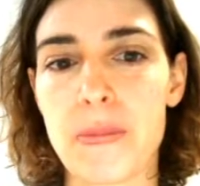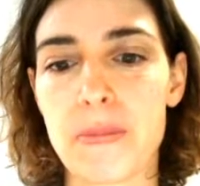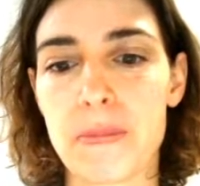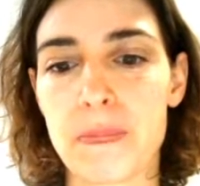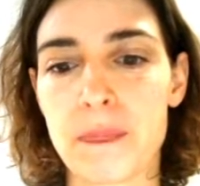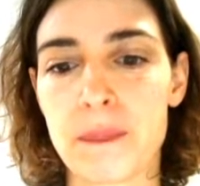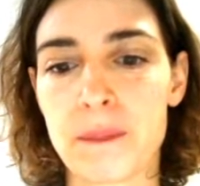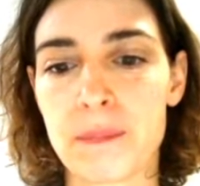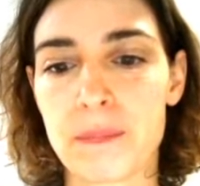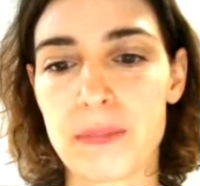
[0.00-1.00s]

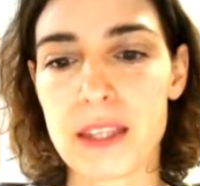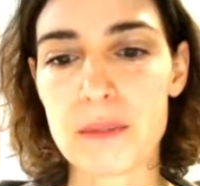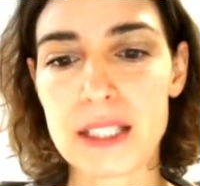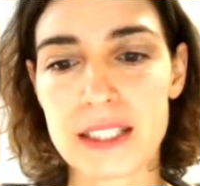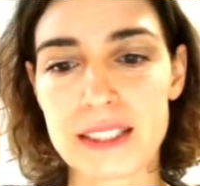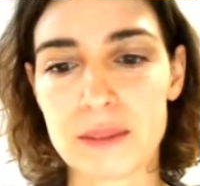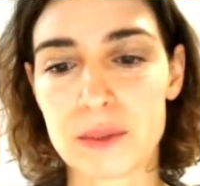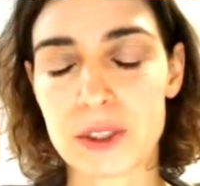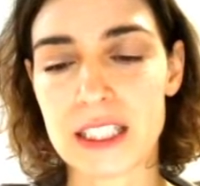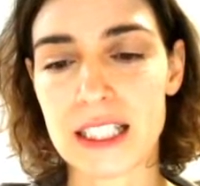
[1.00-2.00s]
Mm, because
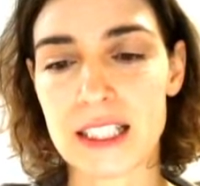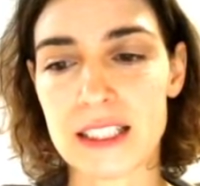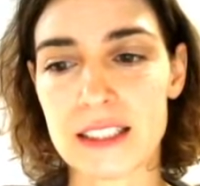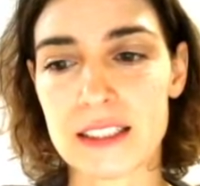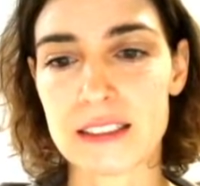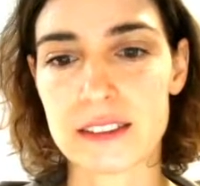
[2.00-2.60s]
immortelle,